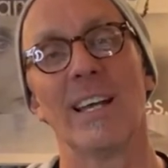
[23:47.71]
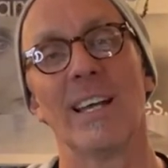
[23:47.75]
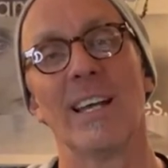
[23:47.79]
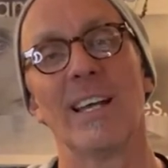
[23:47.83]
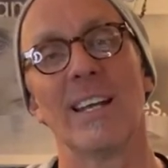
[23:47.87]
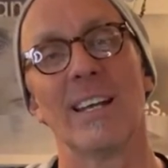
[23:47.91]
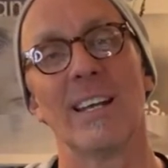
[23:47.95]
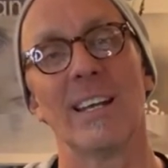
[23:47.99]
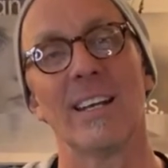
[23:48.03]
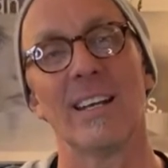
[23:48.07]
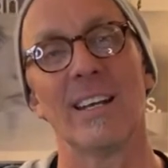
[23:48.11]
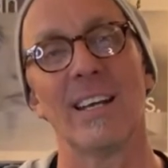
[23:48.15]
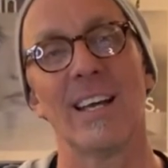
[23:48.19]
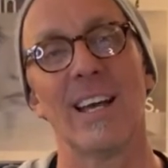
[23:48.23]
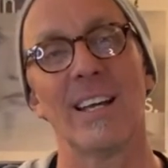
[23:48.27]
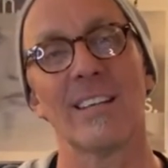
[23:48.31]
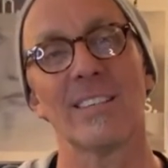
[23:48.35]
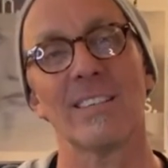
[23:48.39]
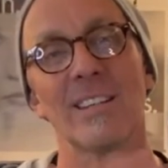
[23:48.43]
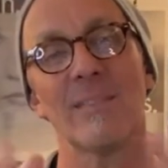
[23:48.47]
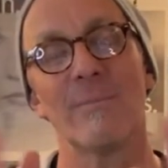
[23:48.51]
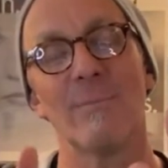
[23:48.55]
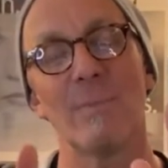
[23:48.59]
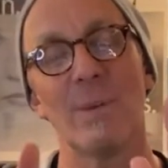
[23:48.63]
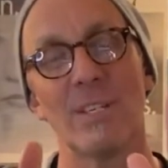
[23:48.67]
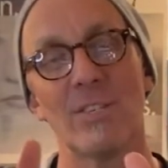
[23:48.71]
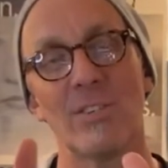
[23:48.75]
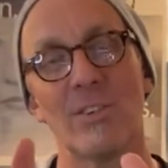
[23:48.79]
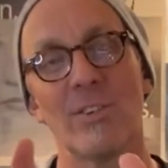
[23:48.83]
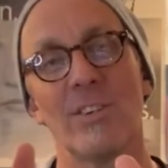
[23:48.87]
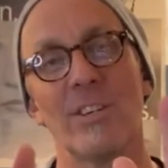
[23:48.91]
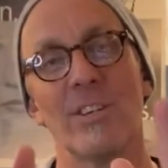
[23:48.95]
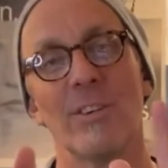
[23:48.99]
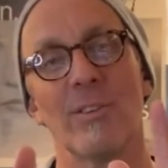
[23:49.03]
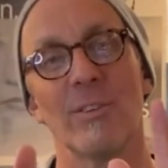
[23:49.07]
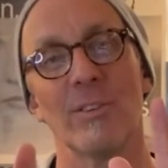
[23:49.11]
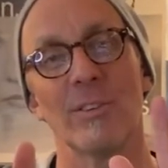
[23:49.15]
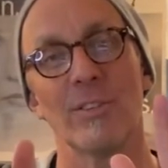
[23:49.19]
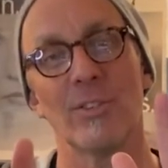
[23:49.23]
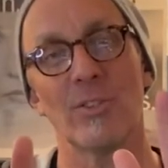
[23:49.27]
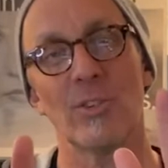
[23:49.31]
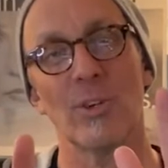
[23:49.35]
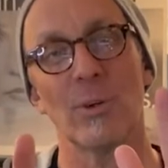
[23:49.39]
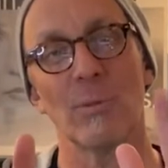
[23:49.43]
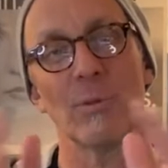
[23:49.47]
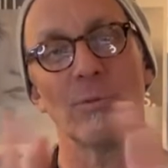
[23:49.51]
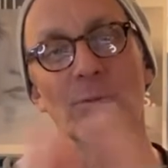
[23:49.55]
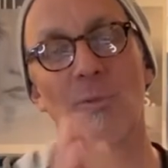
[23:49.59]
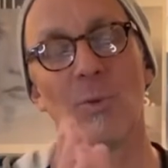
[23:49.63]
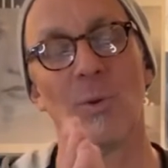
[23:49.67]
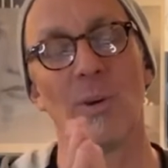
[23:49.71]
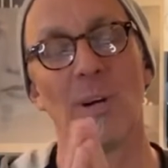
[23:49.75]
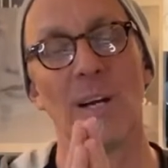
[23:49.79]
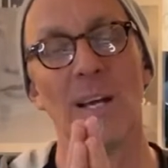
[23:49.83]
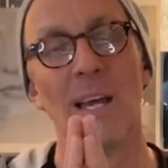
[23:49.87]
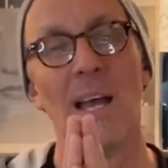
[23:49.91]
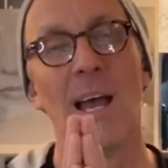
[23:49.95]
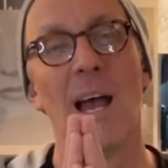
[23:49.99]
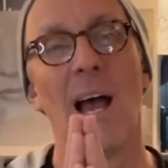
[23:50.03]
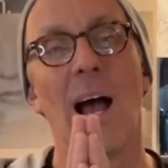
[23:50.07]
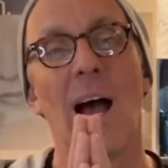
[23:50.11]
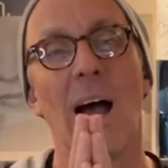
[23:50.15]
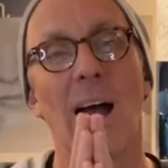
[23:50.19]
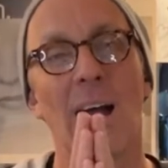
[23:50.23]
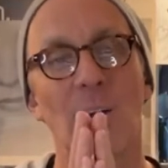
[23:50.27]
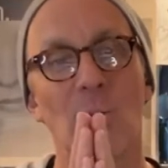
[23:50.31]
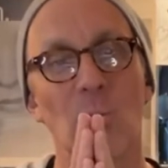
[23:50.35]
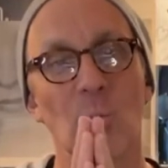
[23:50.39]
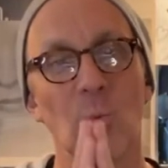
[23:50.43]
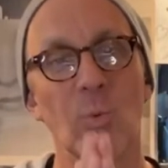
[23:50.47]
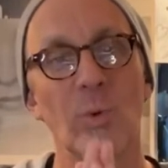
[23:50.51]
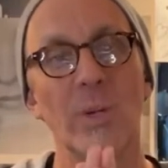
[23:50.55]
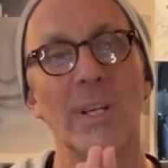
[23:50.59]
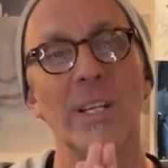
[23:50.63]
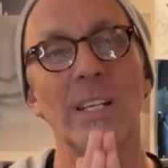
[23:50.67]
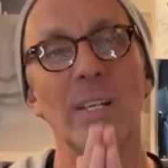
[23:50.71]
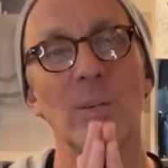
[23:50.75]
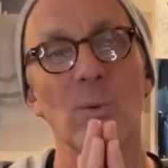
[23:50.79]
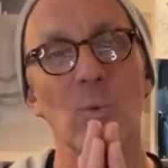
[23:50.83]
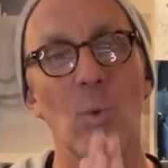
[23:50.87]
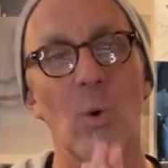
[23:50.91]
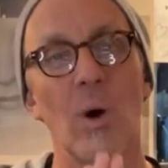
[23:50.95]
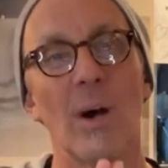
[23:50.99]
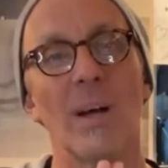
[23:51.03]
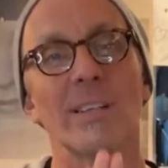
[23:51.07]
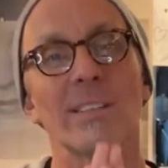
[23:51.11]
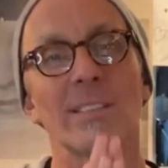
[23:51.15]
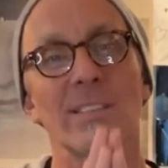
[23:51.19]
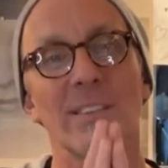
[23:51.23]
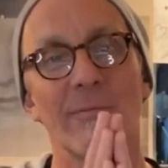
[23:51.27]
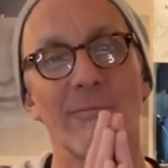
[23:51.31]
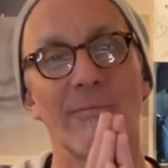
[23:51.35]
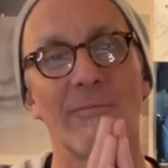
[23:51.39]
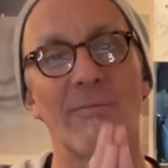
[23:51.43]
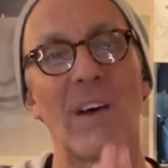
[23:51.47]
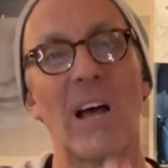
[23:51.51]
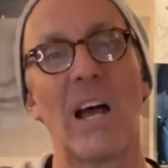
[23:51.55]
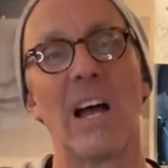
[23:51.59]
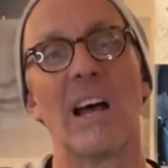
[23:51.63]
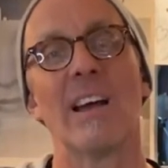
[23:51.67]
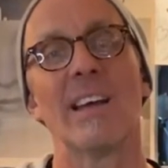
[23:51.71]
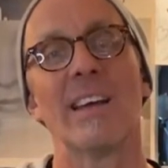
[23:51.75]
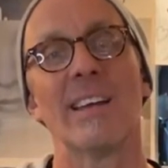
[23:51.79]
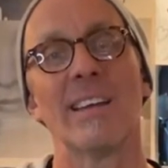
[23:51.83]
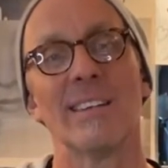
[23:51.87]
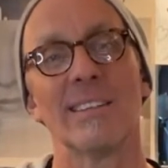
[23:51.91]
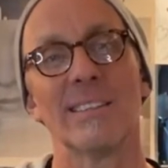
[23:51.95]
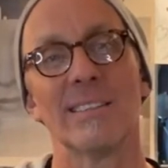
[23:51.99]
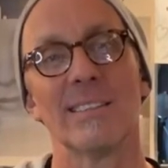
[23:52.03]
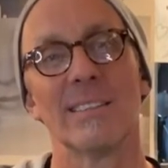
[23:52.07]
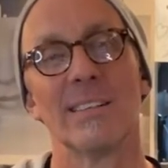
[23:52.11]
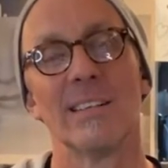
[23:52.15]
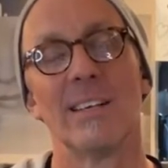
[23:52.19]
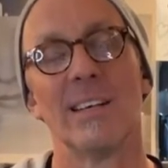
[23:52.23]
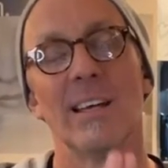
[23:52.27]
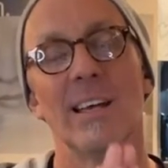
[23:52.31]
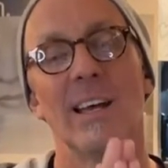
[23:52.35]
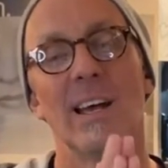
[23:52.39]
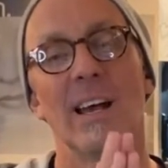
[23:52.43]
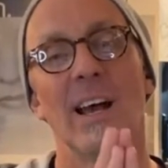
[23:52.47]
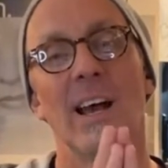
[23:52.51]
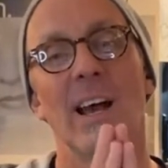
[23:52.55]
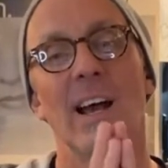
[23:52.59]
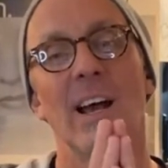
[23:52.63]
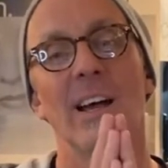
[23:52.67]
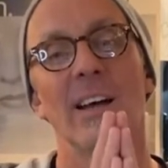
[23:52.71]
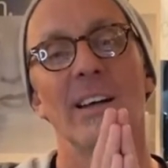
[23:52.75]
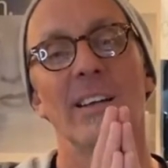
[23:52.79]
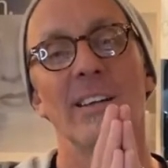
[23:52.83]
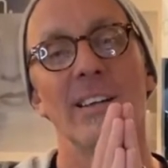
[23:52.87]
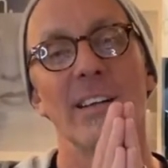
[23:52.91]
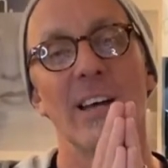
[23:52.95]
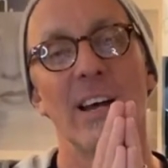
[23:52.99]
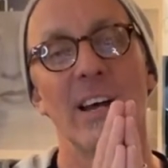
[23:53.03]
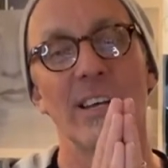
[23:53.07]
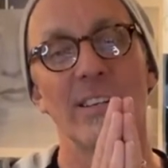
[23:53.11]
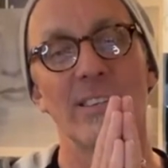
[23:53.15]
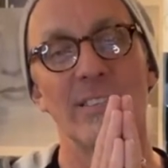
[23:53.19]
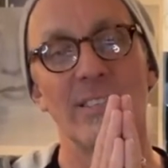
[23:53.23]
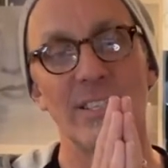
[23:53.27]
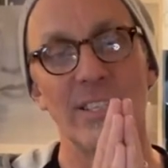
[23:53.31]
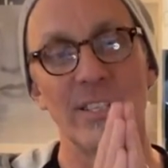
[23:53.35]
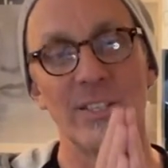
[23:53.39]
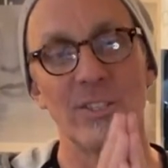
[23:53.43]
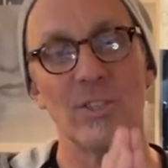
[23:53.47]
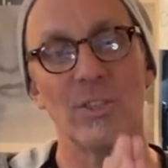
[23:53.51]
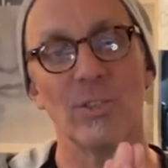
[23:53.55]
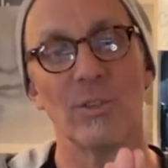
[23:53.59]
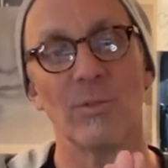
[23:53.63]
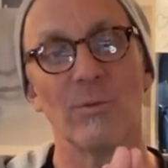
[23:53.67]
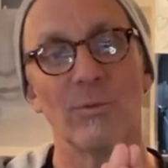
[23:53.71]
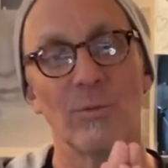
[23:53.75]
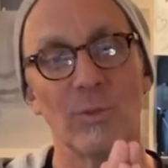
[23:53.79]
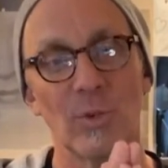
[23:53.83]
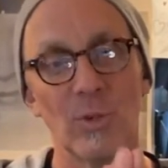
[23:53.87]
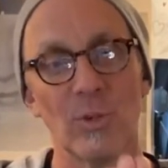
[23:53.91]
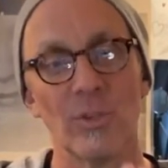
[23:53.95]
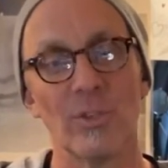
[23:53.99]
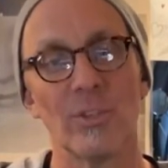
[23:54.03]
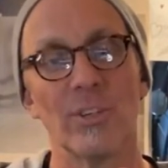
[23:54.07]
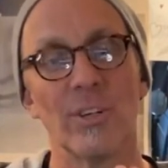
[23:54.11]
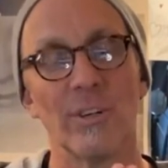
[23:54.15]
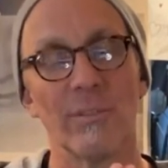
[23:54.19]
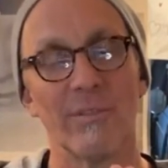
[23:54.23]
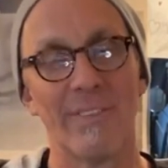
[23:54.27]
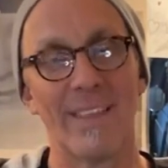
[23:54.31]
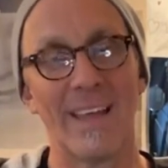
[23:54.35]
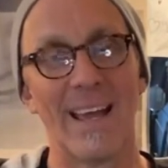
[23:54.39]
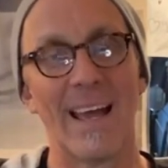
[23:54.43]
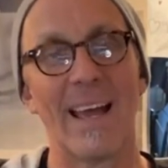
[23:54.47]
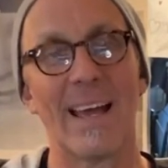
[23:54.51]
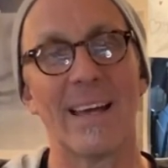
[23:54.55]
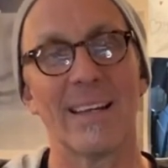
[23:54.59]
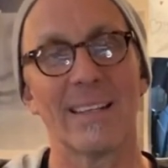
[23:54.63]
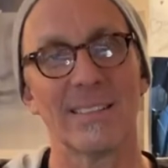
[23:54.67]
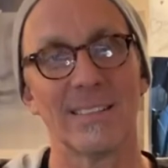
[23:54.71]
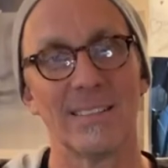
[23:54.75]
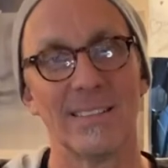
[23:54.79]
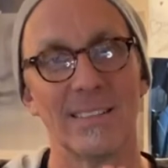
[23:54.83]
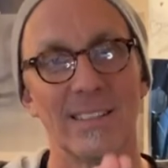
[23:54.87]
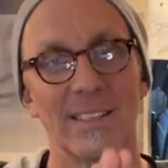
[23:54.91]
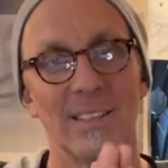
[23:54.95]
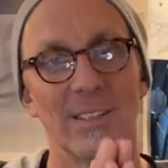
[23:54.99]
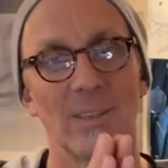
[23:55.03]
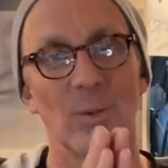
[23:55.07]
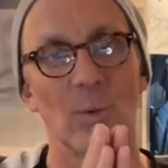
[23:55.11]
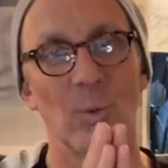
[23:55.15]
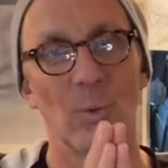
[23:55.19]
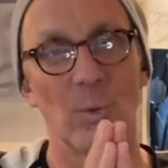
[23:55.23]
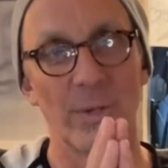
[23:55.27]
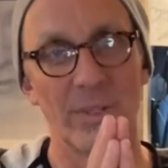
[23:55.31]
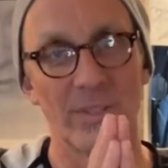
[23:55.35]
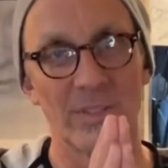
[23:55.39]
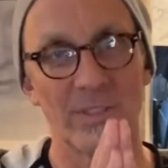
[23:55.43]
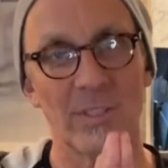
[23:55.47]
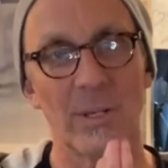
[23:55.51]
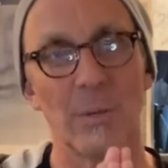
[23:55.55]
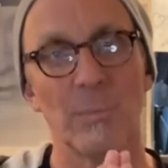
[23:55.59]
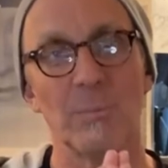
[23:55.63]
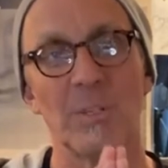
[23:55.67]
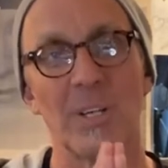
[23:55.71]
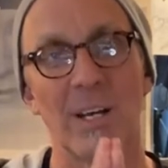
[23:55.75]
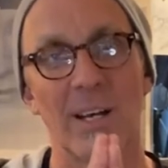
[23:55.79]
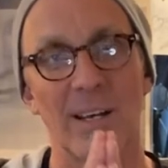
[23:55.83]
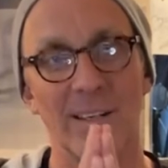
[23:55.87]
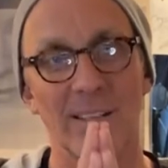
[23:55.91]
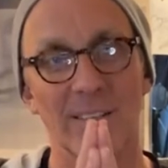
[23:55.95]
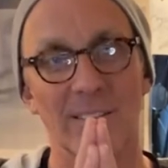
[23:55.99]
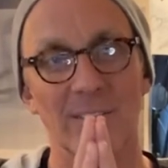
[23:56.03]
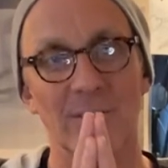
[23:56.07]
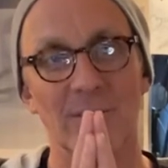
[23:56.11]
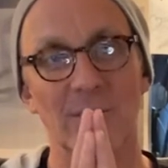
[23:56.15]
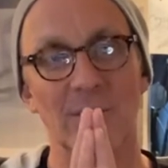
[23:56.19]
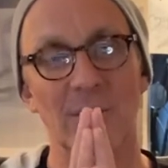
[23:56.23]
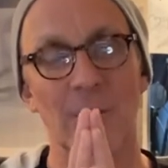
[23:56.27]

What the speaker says: And as I've mentioned here on the show before, I really want to find a digital version of that with subtitles.